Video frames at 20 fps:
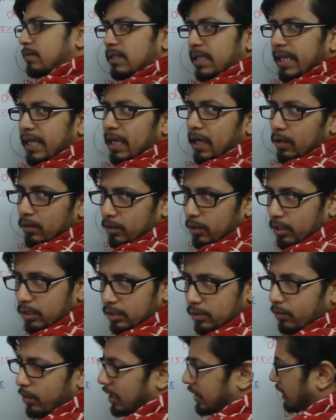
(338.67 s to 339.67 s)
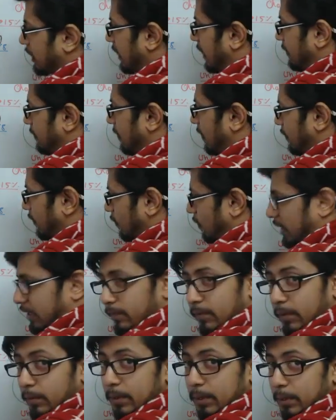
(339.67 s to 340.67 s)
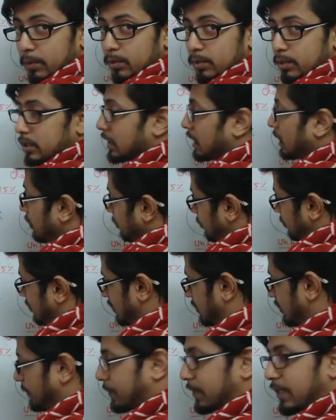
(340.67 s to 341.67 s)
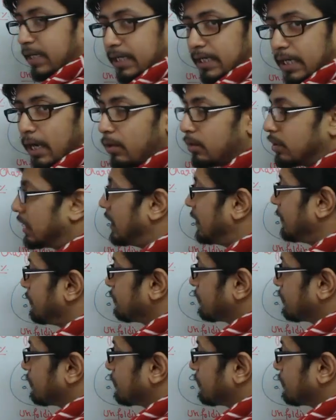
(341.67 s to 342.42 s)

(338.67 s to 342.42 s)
take out all the water and buffer, whatever we use, we just separate it out,